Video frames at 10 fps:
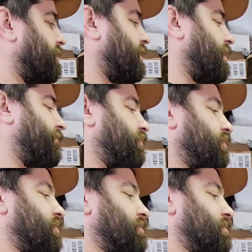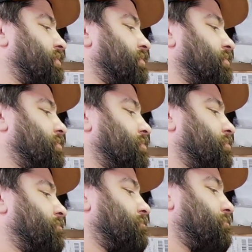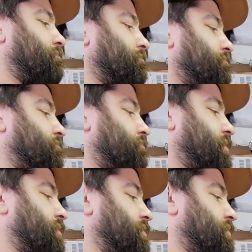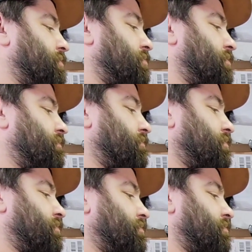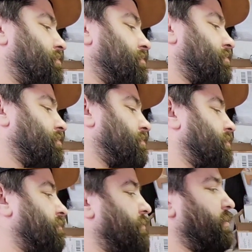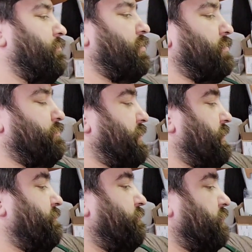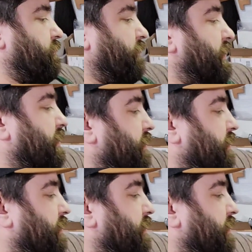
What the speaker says: Have a look. Make sure that we're the way I want to be. We're the way that I